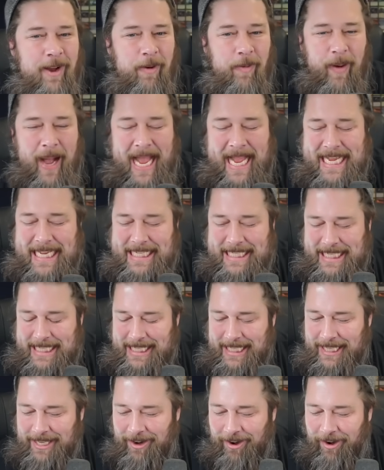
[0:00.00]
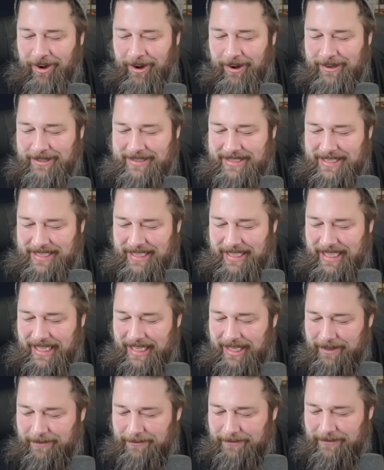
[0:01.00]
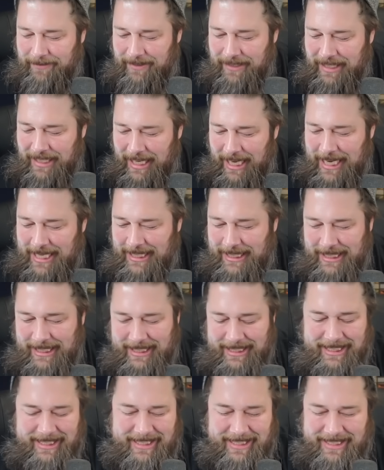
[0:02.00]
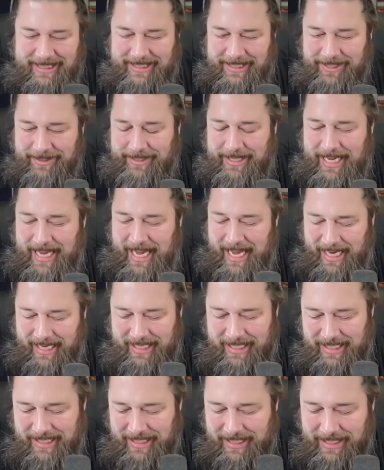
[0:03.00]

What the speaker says: Why is this in a hard sleeve? Okay.